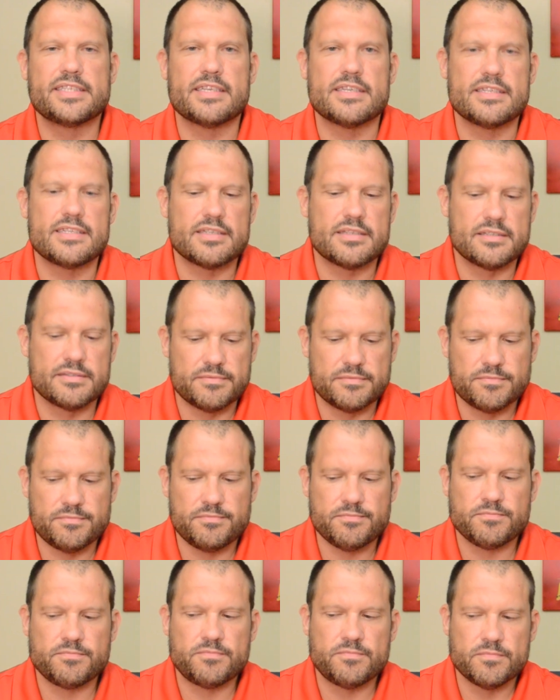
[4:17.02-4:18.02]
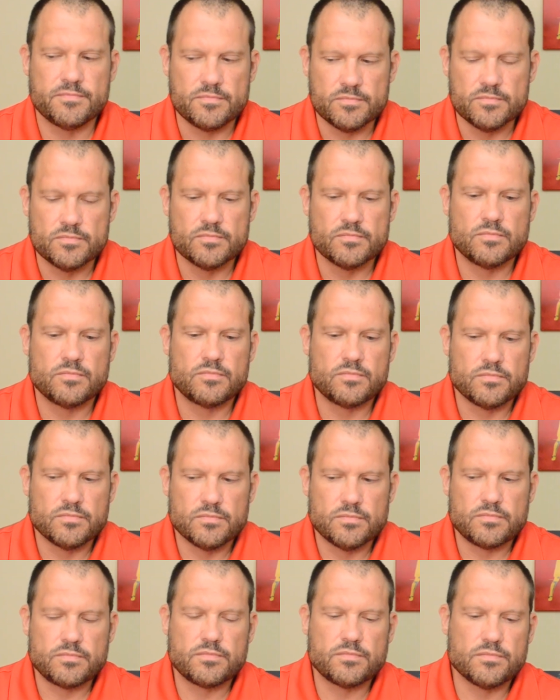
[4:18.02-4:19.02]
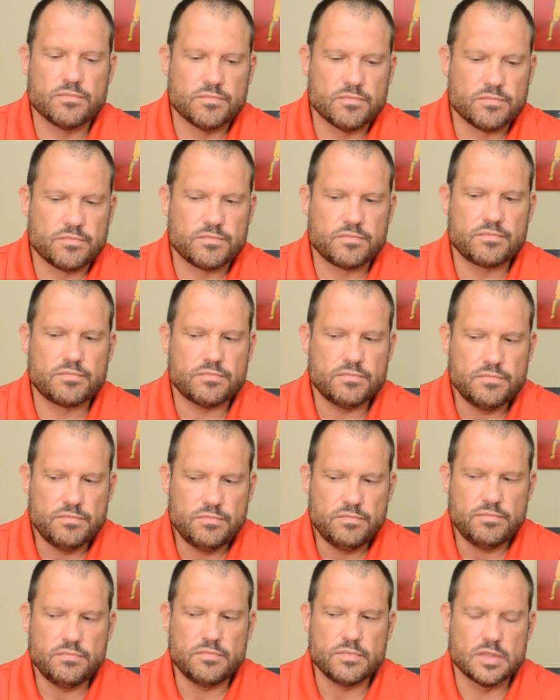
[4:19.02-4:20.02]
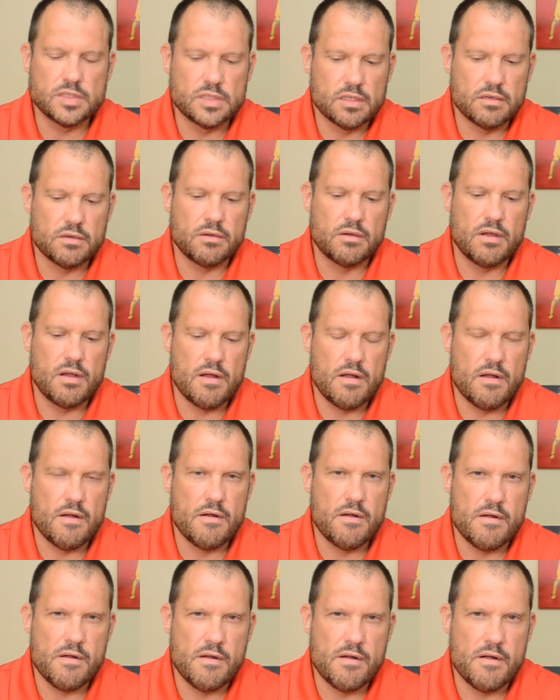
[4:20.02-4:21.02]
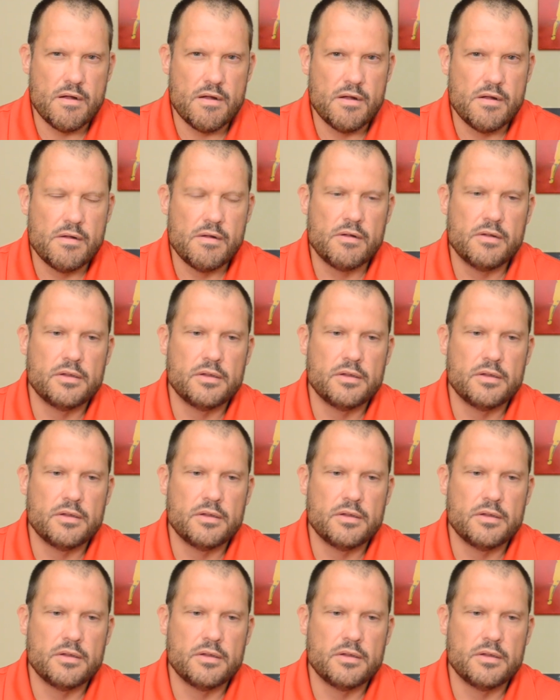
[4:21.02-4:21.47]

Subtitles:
(not speaking)